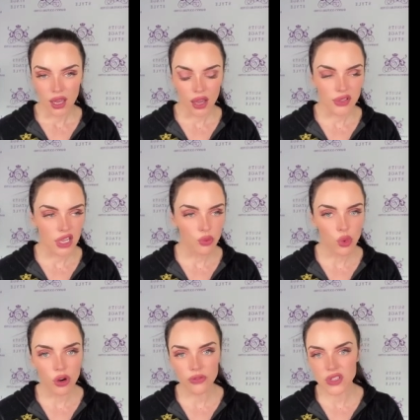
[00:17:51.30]
I've seen
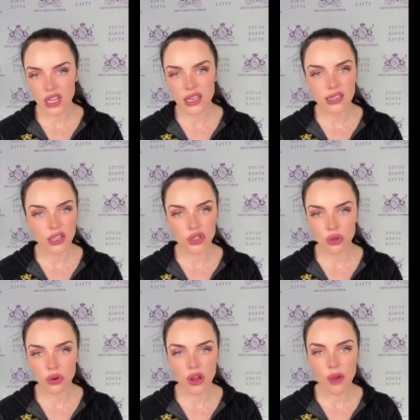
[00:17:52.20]
more physiques get
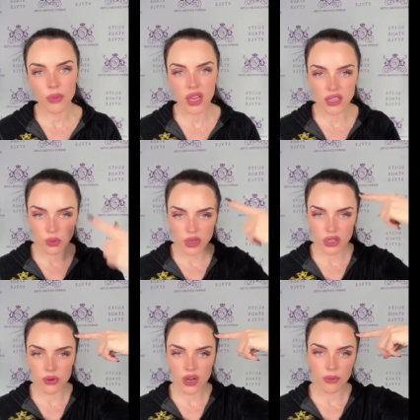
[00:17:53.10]
screwed up because of
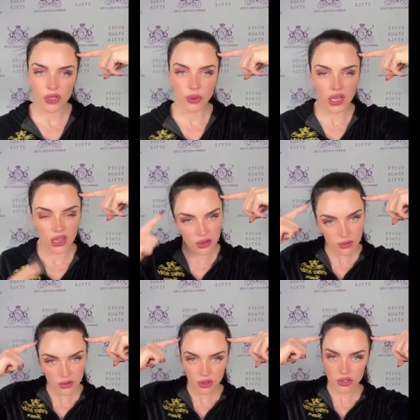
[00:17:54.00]
what's going on
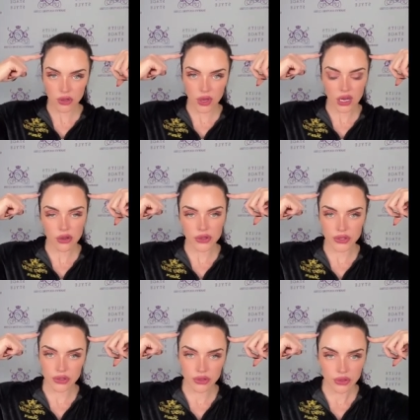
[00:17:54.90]
between your two
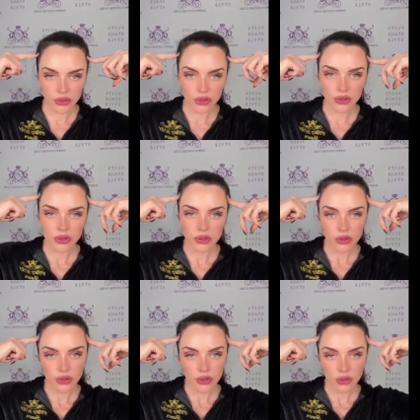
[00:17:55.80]
ears.
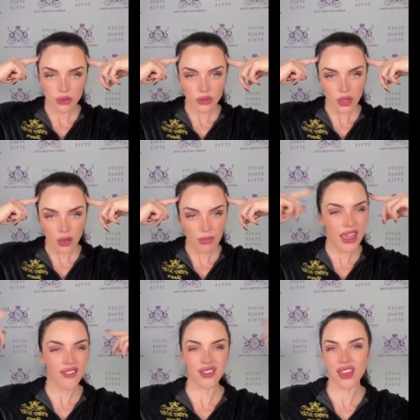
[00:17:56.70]
And it
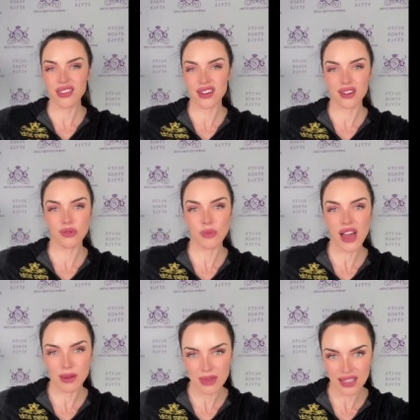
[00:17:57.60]
may have nothing to do with
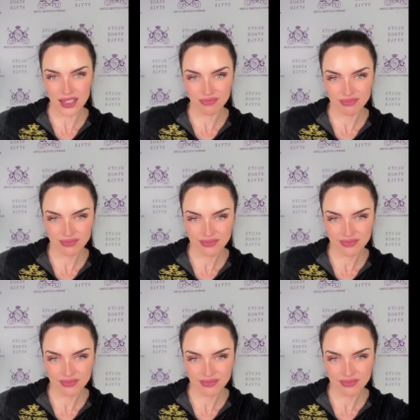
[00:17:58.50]
bodybuilding.